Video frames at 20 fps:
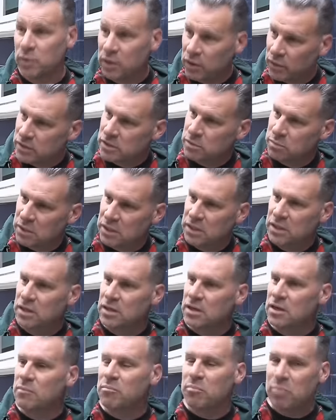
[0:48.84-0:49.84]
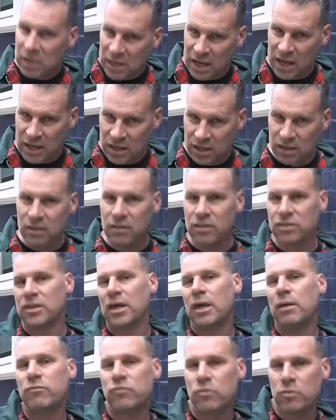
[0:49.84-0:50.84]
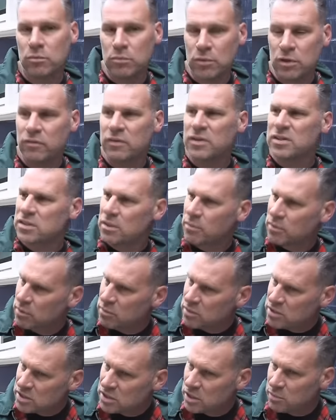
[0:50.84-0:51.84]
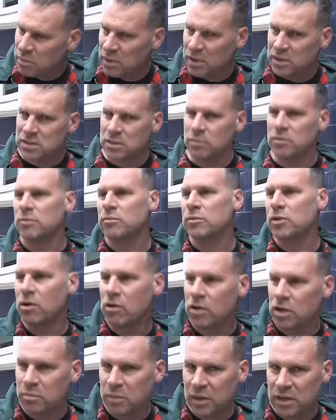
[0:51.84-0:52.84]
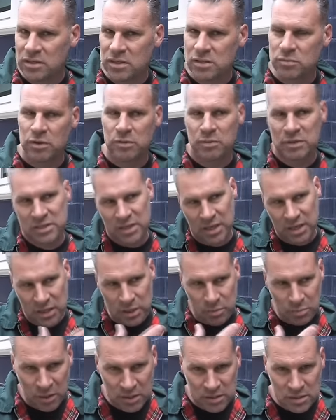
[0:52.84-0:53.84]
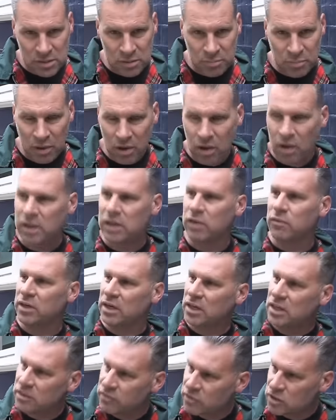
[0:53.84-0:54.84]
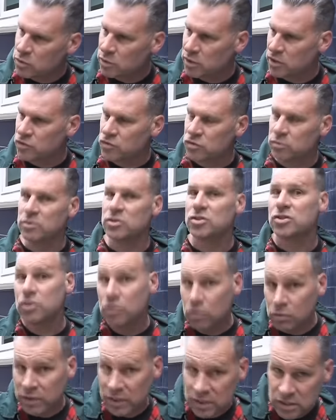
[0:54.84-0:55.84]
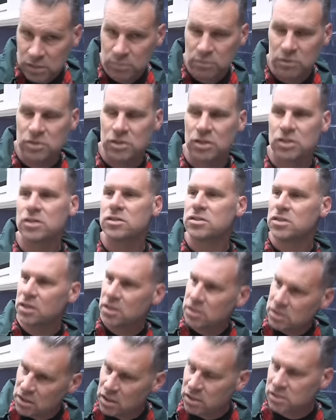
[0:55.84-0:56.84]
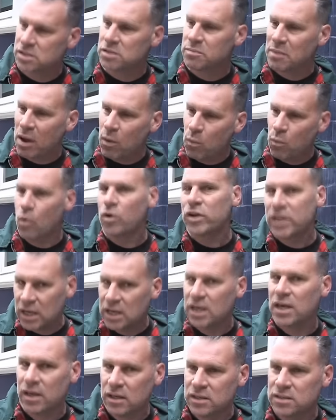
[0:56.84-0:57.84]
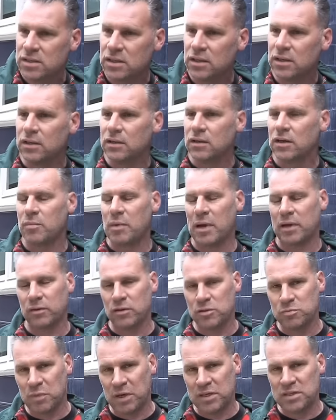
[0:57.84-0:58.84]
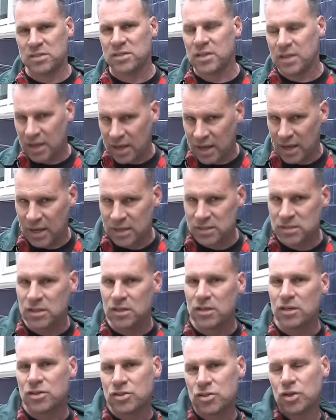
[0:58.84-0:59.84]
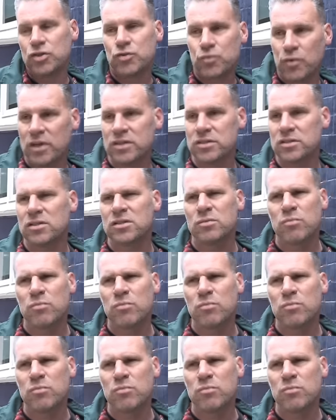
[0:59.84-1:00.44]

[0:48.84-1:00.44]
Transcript: We're going to be playing themes from the movies, some of them snippets, some of them longer pieces. We're going to be taking the pieces apart, hearing individual instruments, talking to the musicians and the conductors about what it is about those pieces that has such resonance.